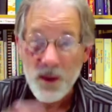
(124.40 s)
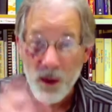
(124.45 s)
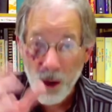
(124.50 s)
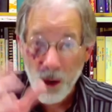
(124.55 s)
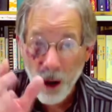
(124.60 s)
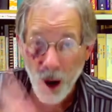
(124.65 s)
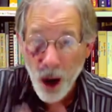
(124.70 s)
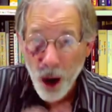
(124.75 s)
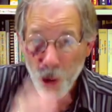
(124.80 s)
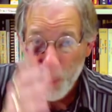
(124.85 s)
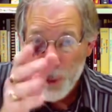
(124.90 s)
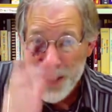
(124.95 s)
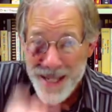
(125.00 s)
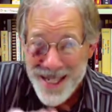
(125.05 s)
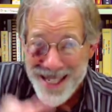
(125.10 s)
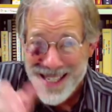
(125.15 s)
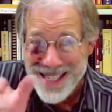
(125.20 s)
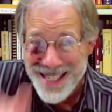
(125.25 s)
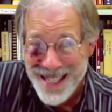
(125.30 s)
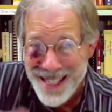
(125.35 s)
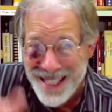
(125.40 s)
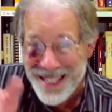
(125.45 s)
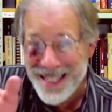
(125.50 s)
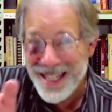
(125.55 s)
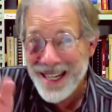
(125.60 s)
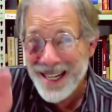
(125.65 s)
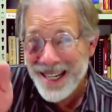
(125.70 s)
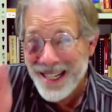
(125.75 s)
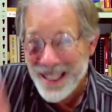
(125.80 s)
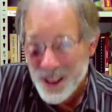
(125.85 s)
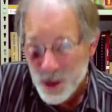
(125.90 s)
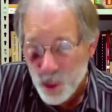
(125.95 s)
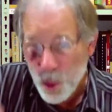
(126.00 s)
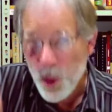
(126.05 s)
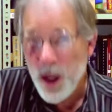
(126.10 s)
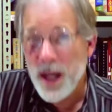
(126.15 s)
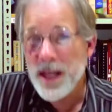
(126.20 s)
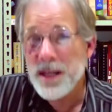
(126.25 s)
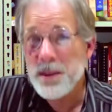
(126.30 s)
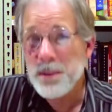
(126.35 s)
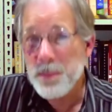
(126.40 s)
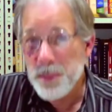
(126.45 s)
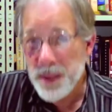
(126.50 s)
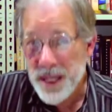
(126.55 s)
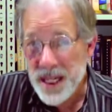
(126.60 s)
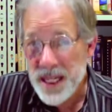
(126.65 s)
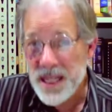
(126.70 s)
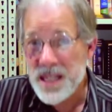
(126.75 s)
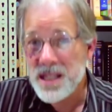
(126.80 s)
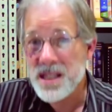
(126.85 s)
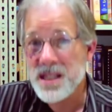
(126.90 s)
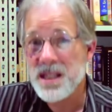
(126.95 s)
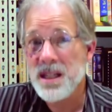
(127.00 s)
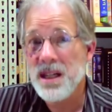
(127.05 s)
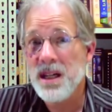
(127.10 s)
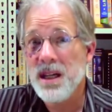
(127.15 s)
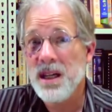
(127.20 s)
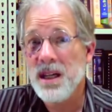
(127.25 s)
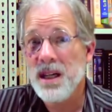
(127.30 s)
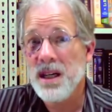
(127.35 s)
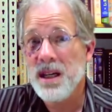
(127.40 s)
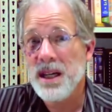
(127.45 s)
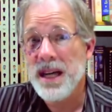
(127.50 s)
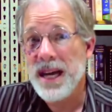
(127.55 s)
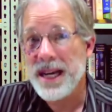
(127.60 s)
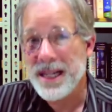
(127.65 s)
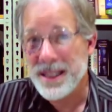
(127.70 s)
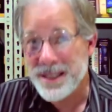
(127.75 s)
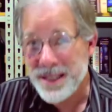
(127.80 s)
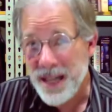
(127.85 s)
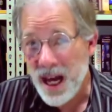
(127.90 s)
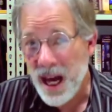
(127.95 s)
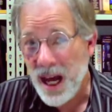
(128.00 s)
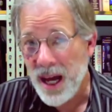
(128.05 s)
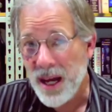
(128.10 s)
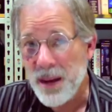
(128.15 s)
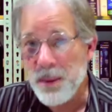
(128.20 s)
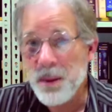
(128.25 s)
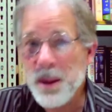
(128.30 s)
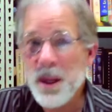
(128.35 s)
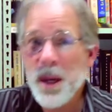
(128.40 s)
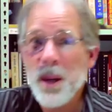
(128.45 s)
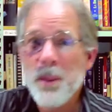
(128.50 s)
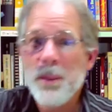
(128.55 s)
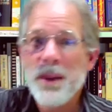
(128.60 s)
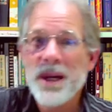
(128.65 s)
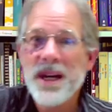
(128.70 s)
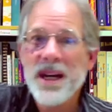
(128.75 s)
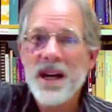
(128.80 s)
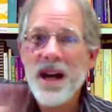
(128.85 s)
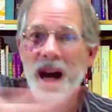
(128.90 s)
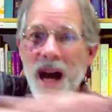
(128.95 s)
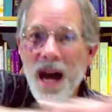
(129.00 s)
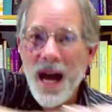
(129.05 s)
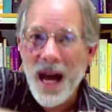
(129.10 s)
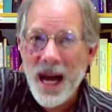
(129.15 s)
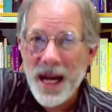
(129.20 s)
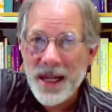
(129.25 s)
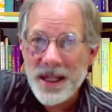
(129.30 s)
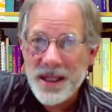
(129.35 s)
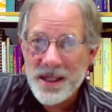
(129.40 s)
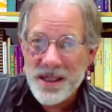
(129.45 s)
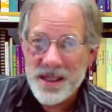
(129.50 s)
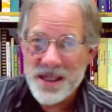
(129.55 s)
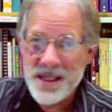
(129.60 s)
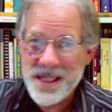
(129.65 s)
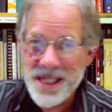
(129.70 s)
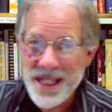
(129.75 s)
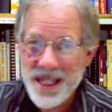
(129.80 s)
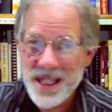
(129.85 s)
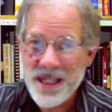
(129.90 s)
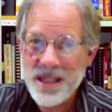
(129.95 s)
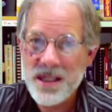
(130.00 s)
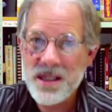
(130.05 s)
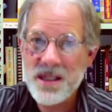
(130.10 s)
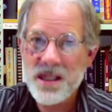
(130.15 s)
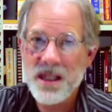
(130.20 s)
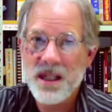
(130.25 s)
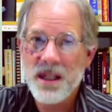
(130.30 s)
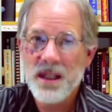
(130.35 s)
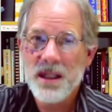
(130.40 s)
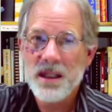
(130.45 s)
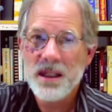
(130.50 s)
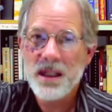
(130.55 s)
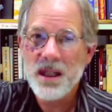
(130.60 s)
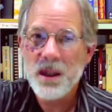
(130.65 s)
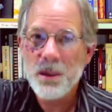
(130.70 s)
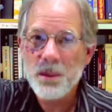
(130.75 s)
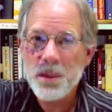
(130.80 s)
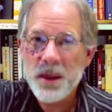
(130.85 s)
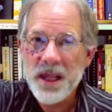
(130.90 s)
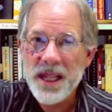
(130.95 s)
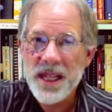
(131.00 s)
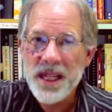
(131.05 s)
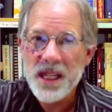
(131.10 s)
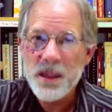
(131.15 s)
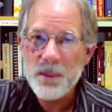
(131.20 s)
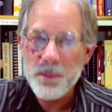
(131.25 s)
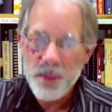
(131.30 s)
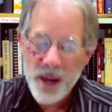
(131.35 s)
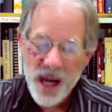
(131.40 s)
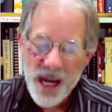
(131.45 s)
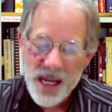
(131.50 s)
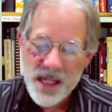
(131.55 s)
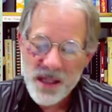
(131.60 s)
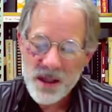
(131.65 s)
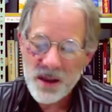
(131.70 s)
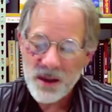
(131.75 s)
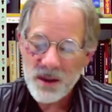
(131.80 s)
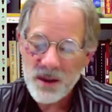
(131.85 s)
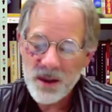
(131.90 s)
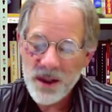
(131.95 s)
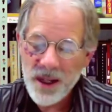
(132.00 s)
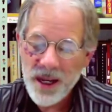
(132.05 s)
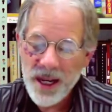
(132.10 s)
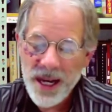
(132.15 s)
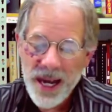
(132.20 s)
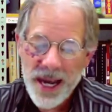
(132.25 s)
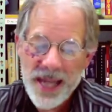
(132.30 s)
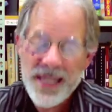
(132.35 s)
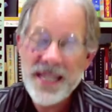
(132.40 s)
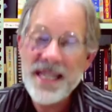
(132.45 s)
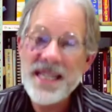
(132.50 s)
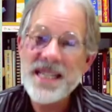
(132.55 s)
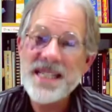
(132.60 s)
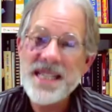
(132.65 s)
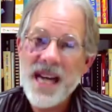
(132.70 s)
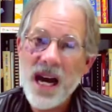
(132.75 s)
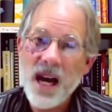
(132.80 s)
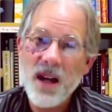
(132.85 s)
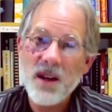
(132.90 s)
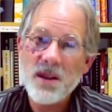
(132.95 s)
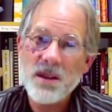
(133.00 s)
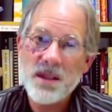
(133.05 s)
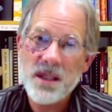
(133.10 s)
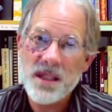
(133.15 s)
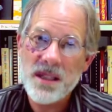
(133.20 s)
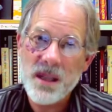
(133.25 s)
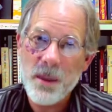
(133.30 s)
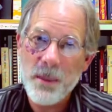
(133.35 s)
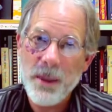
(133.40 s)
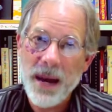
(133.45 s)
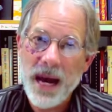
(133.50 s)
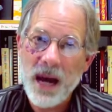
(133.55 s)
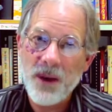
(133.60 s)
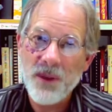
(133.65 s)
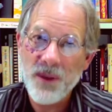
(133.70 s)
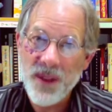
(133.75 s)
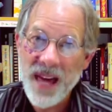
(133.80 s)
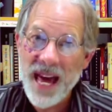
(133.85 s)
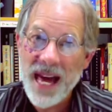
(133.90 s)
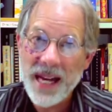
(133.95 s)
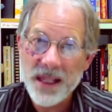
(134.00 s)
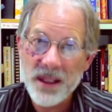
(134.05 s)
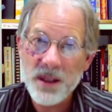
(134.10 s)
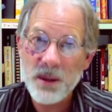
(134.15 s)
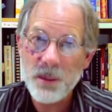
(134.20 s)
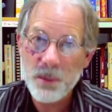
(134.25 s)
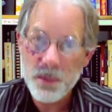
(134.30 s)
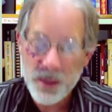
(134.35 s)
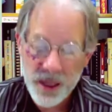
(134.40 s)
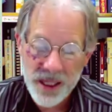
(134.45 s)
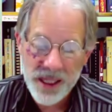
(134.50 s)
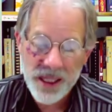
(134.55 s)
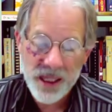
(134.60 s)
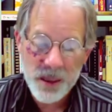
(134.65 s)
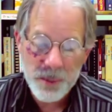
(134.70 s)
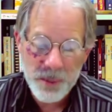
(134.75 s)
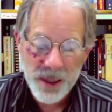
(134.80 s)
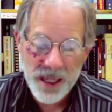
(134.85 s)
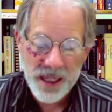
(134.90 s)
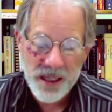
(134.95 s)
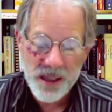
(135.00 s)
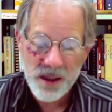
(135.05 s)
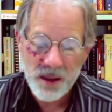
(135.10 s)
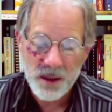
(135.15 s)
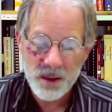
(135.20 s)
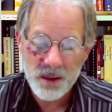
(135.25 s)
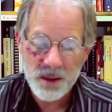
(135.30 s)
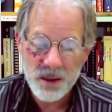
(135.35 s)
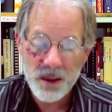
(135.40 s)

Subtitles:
All we see is one piece at a time, but God sees the completed puzzle, and He tells us about that completed puzzle.